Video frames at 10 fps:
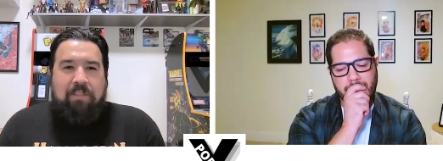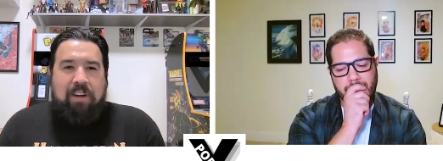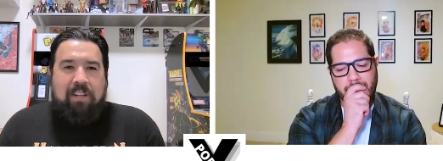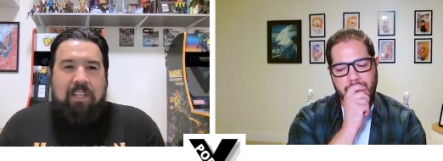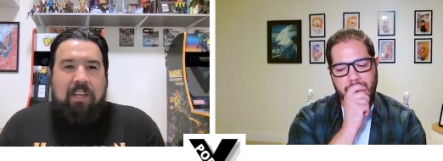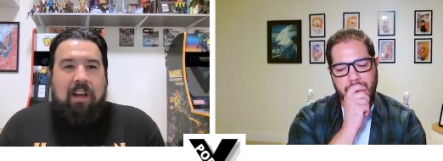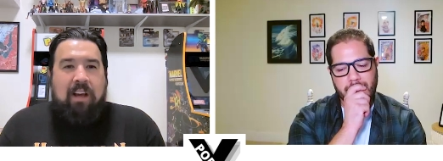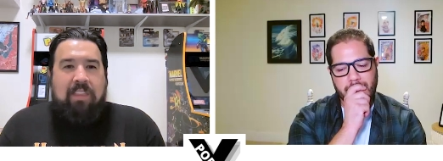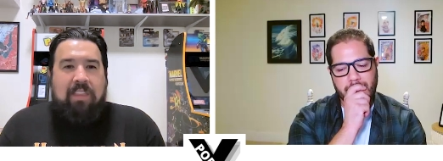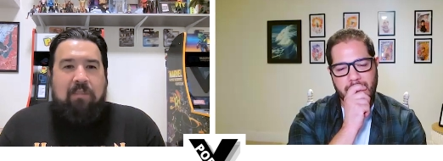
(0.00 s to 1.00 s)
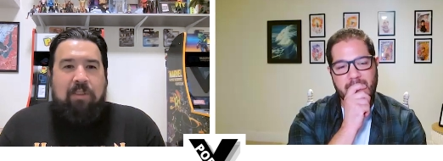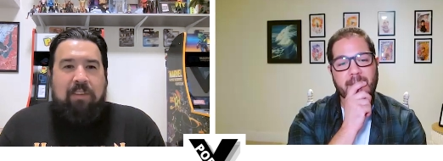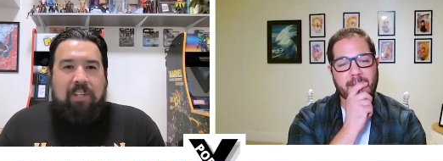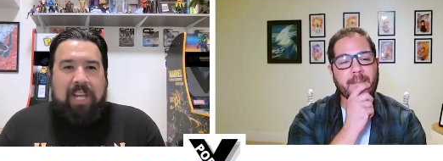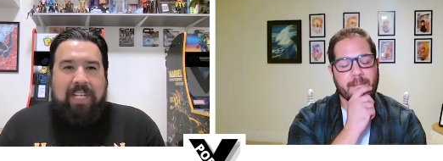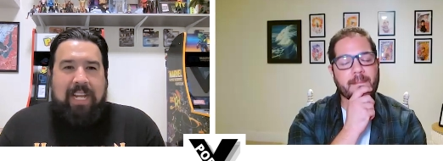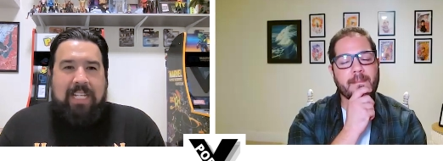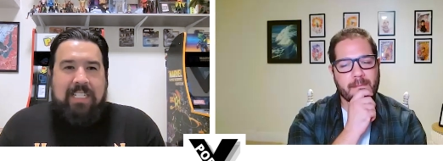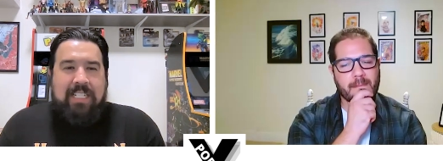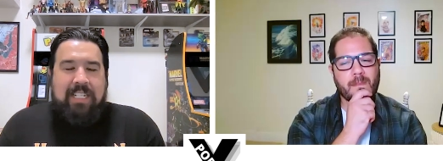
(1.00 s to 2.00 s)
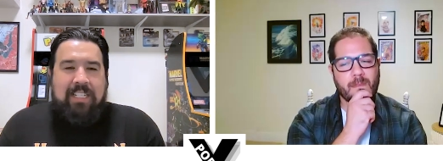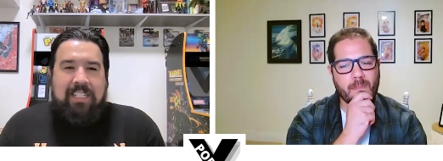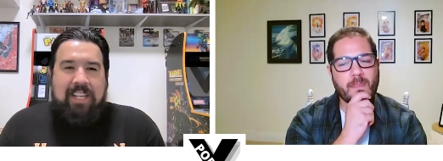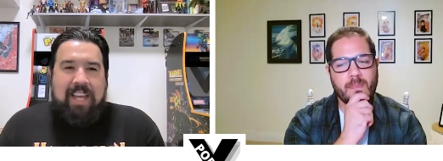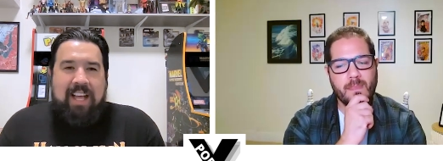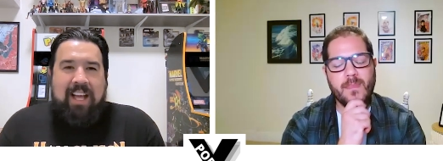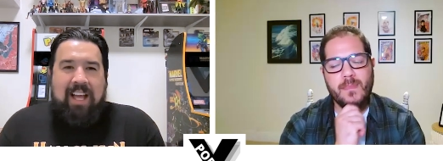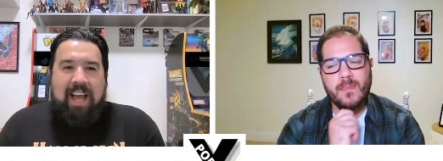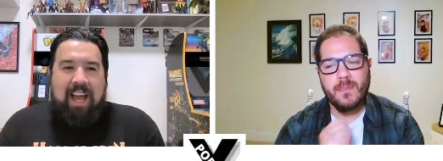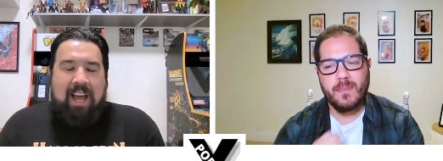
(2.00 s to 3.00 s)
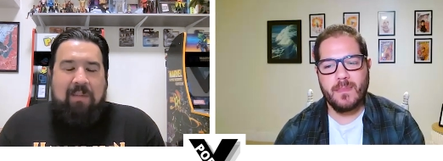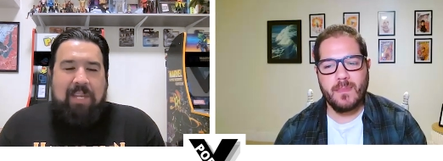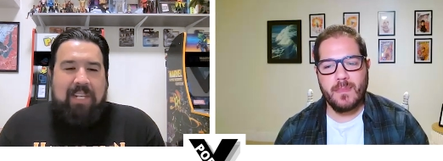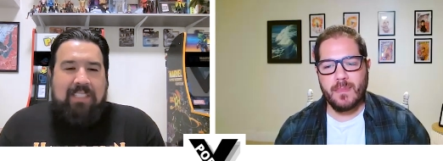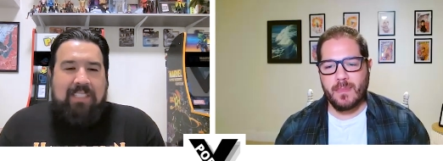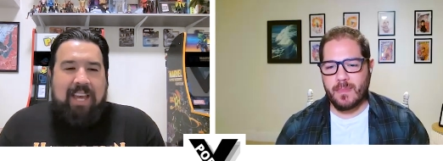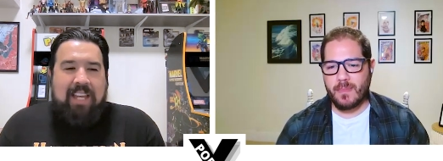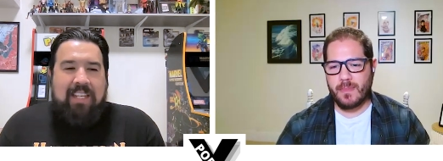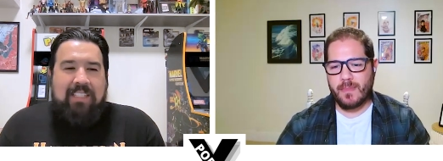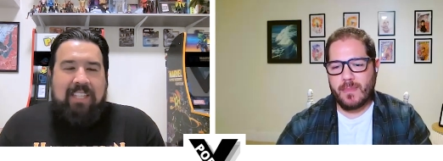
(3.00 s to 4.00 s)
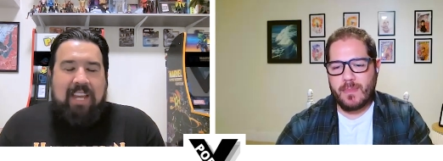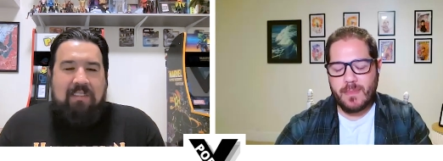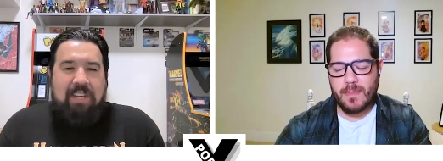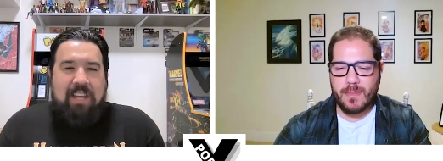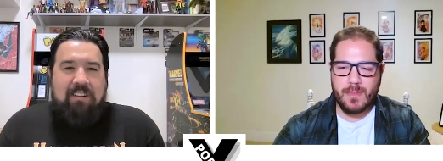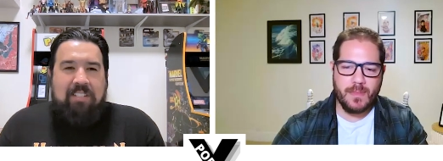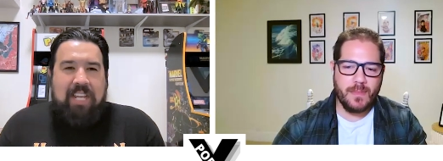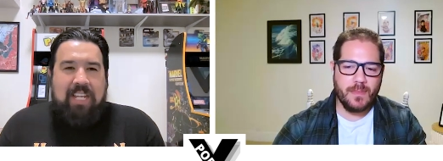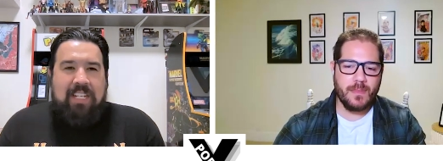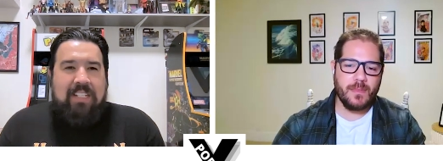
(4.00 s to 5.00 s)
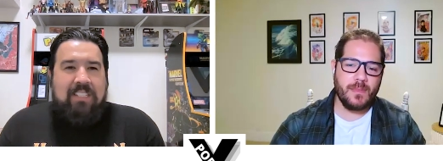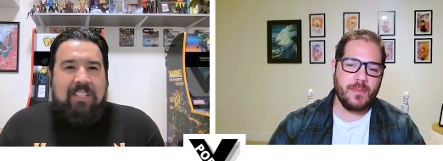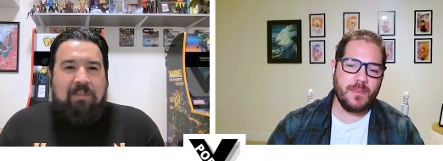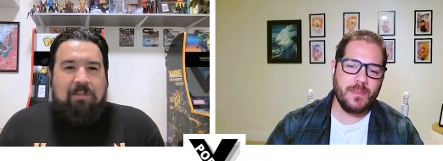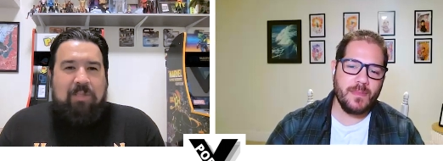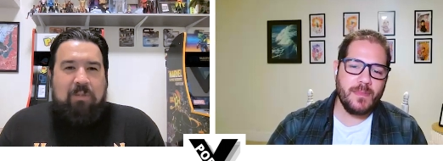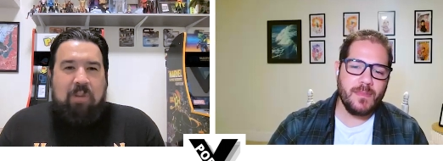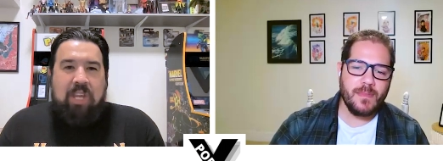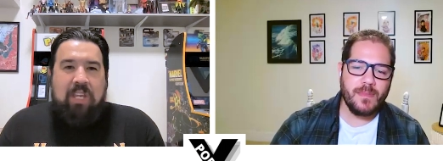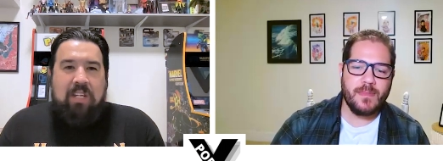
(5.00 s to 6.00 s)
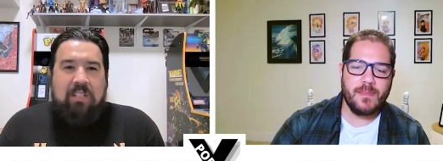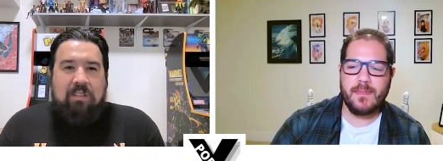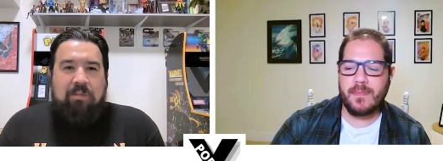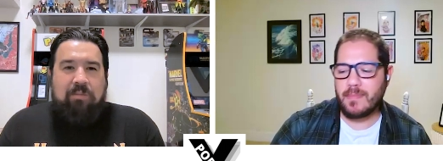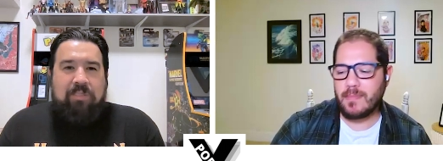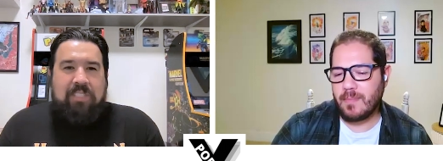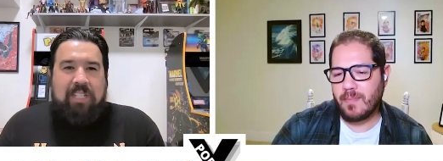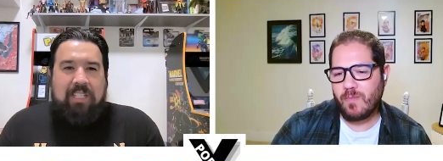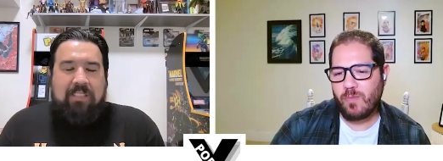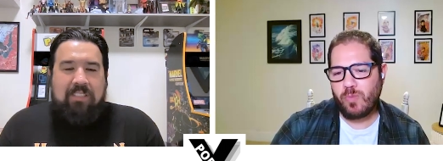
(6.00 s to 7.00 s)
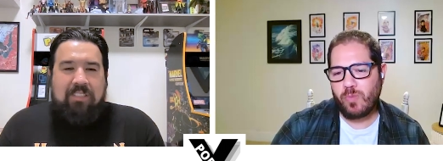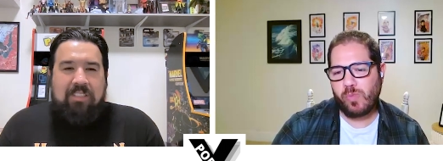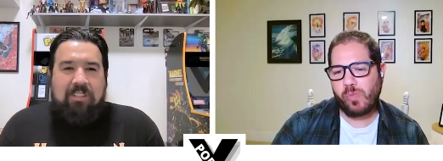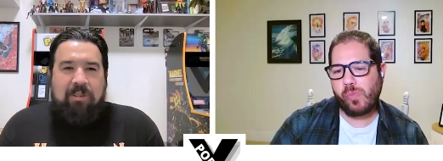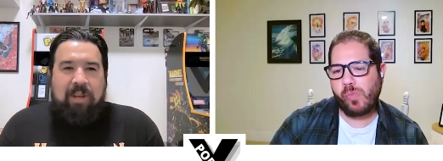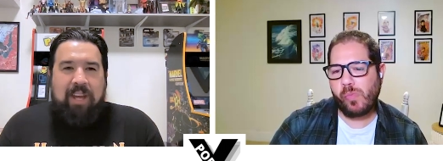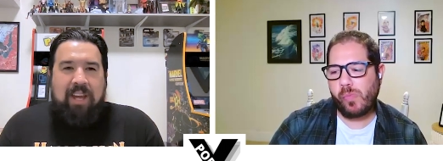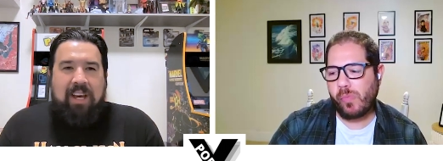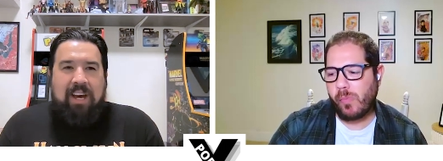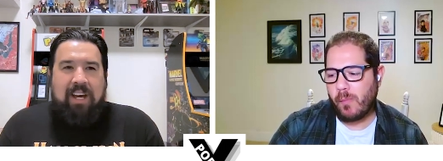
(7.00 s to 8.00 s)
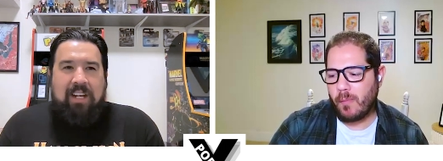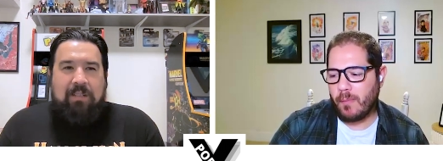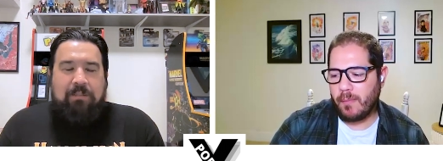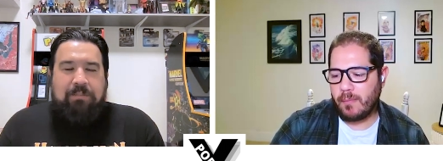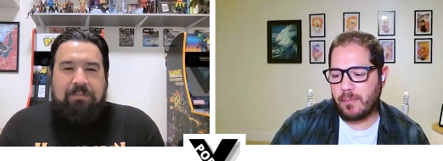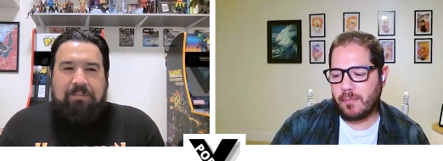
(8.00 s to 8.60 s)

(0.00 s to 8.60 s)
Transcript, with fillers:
Speaker 1: fairly young. I think when they were like mm-hmm. 19, I mean, is that is that even entertaining to to read and to to listen to? Um,